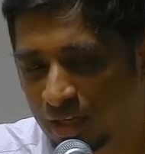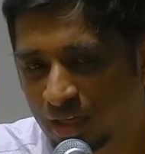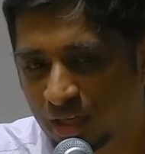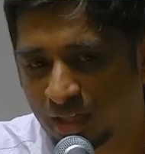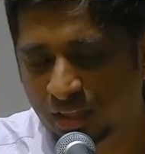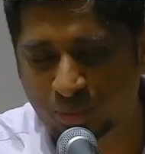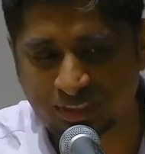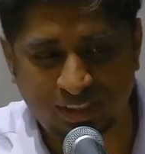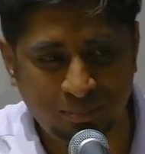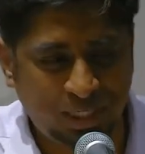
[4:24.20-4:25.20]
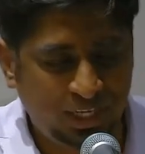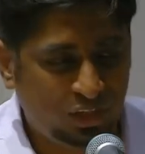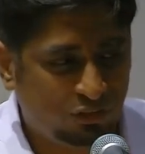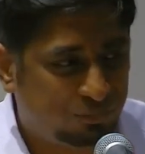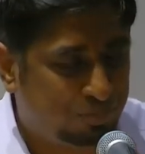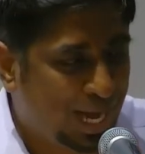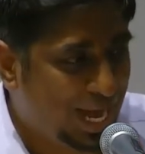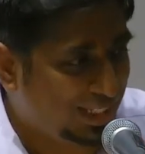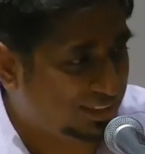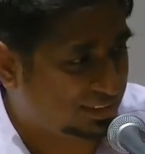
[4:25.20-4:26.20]
And there were some kind of
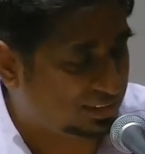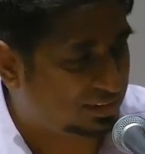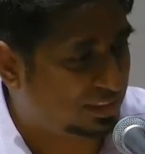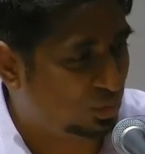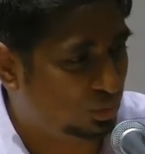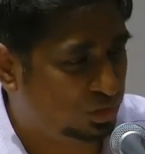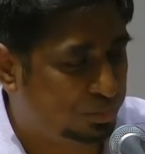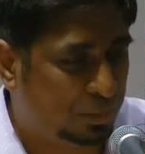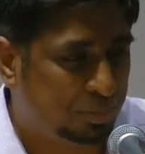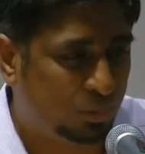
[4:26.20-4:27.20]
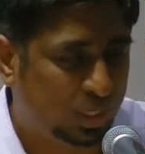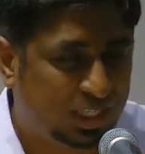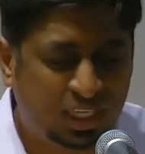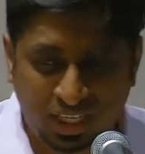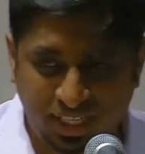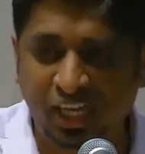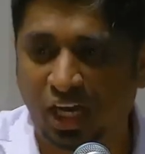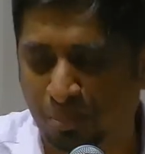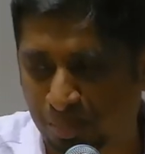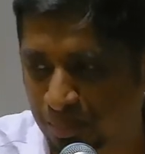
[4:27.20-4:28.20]
bags those people were clearing up.
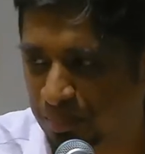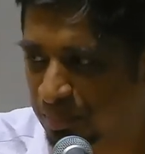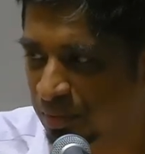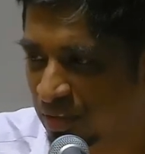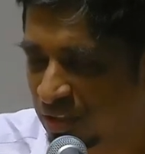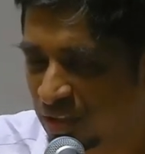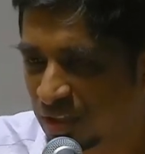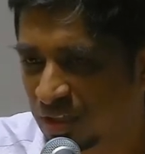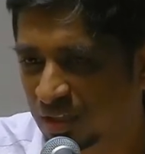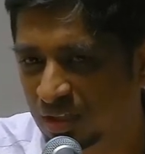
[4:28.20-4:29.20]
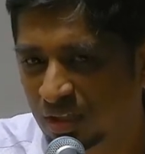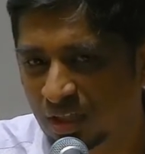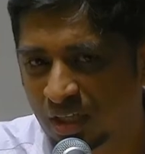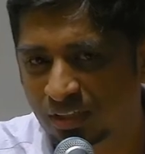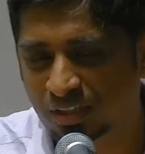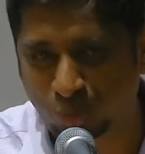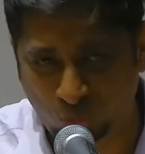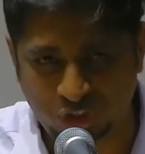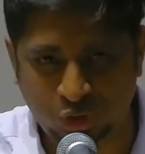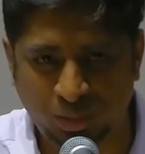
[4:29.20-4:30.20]
The soldiers
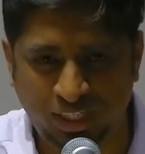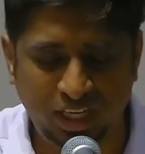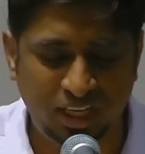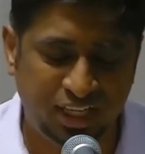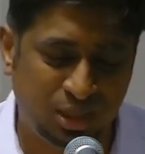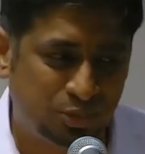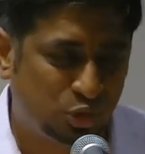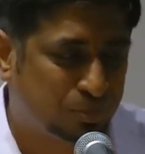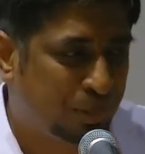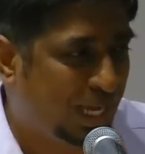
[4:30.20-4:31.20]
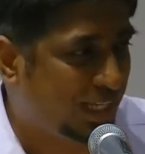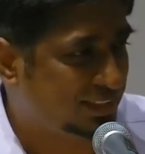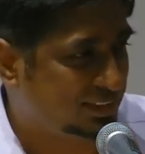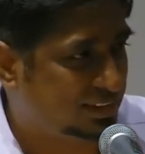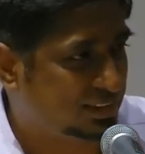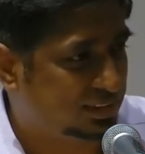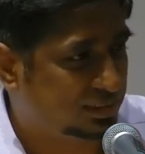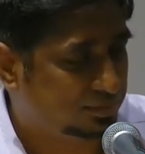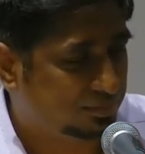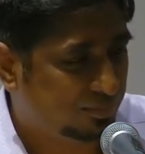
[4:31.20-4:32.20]
were clearing up those bags.
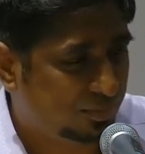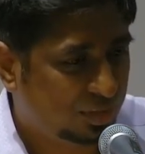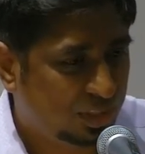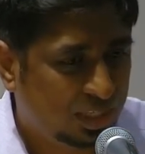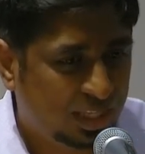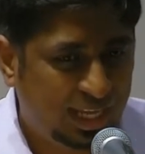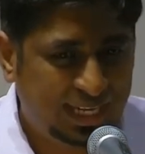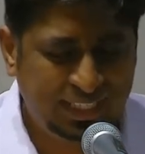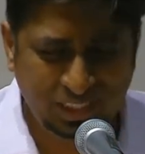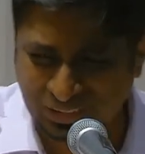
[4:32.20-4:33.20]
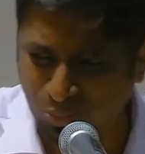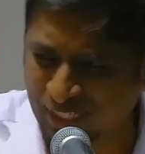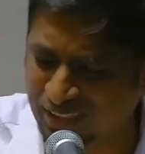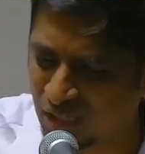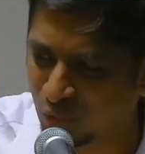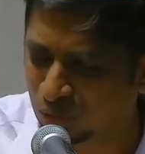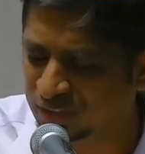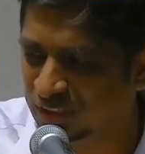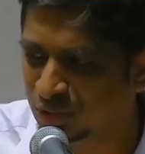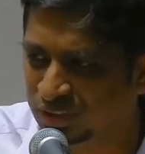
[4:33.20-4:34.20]
And he just went closer to
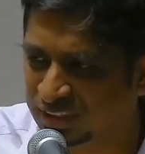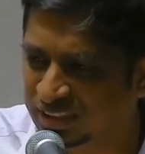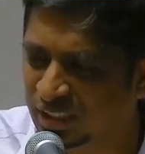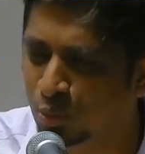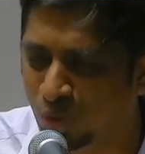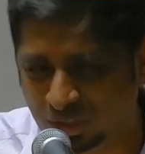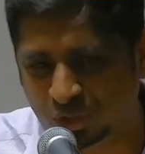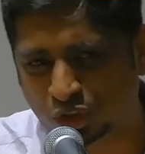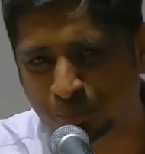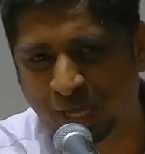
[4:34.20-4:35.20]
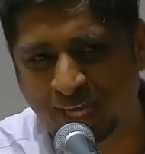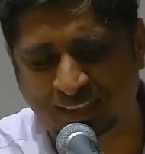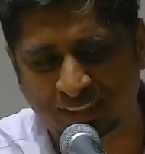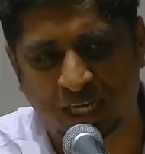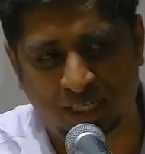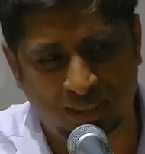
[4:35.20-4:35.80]
just see what those bags are.